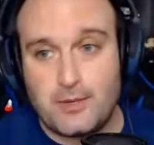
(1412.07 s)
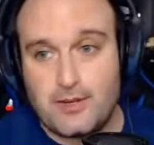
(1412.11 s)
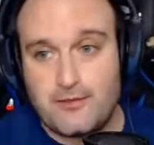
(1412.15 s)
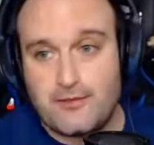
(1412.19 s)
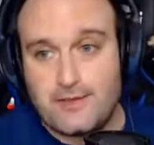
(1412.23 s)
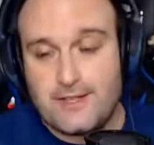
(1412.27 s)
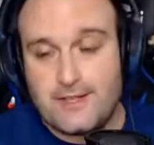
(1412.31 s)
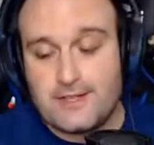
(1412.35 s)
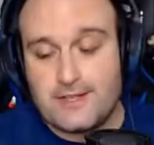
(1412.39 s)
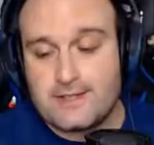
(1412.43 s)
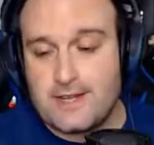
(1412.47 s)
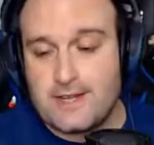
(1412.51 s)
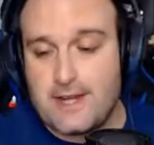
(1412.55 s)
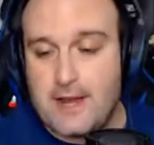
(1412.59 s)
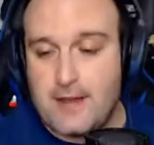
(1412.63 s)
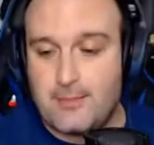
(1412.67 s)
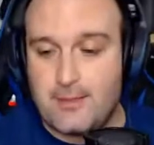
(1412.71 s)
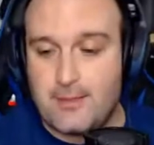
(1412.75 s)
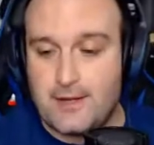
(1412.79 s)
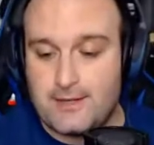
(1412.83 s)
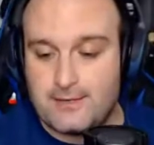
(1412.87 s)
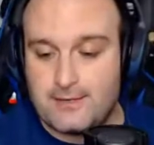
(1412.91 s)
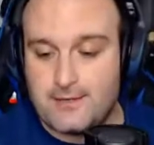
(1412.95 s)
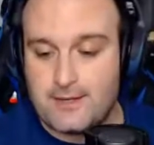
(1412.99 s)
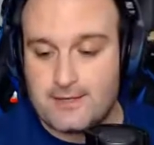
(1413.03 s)
but if it doesn't
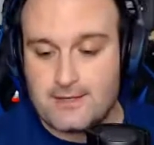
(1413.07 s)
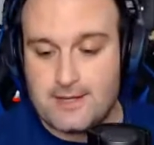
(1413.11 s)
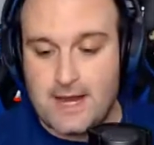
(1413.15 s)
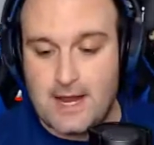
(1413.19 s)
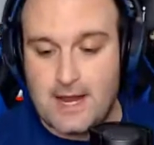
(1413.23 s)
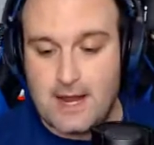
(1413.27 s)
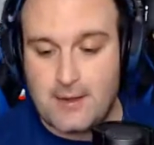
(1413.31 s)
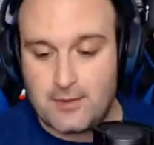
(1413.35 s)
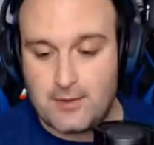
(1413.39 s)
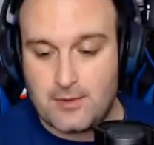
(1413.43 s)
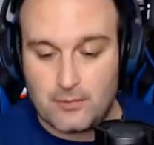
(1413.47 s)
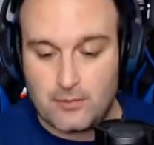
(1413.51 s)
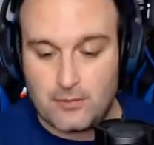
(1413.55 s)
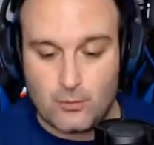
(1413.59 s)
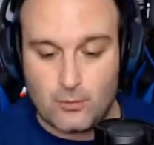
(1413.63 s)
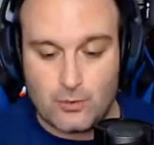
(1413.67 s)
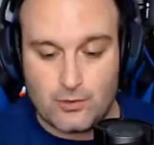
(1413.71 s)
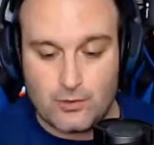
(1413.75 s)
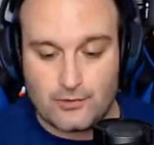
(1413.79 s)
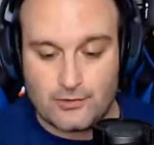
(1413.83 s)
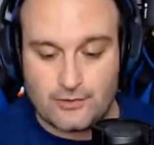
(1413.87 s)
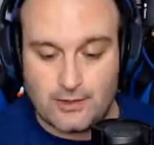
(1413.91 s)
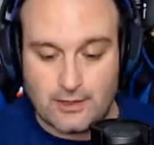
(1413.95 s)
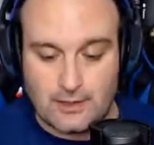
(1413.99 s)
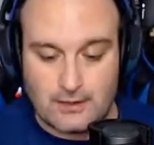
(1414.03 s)
happen, it doesn't happen. But
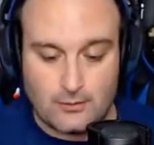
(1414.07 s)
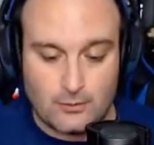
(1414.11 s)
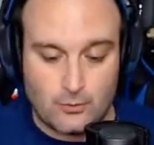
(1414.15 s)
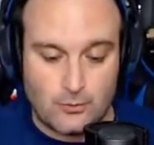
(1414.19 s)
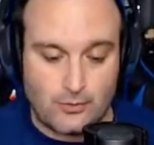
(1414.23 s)
we'll see.